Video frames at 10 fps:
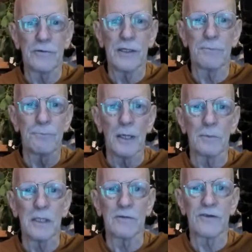of the
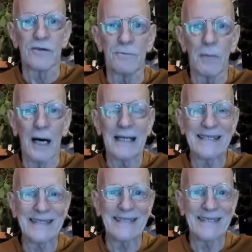impermanence of the body
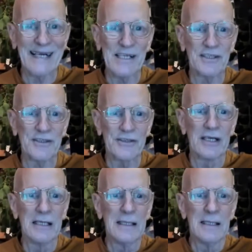sensations.
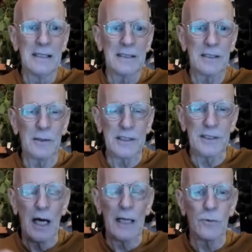So it's
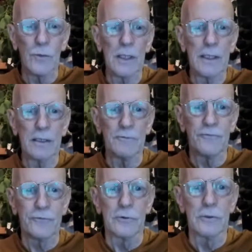not really a
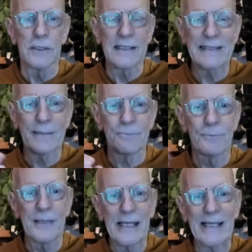full and
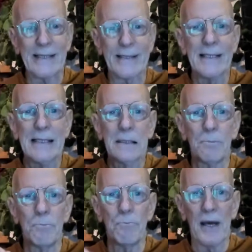complete
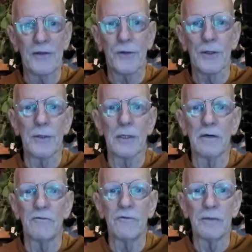method
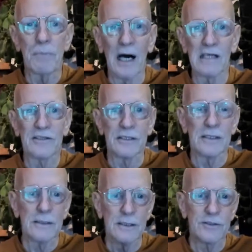of
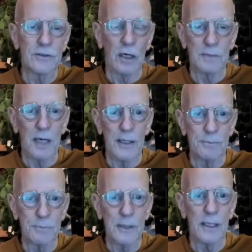Vipassana as taught by the
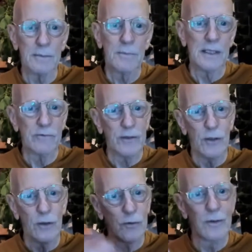Buddha, even
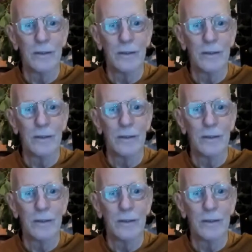though